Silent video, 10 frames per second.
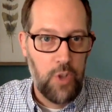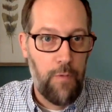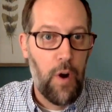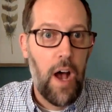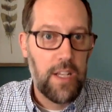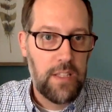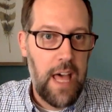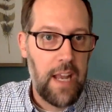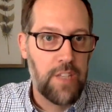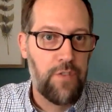So for
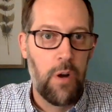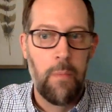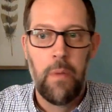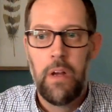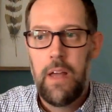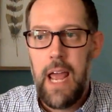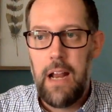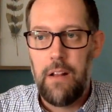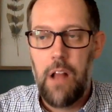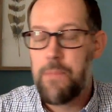us, that is from
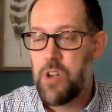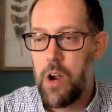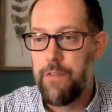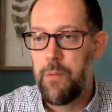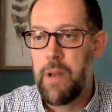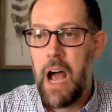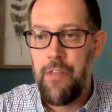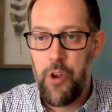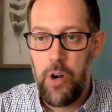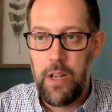
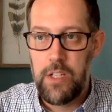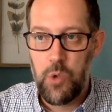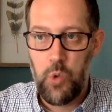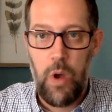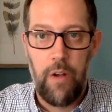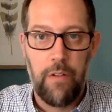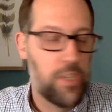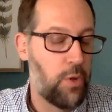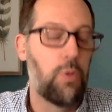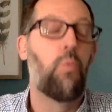9:30 until 12
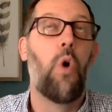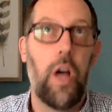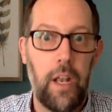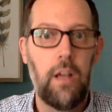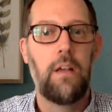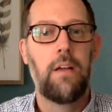till 1.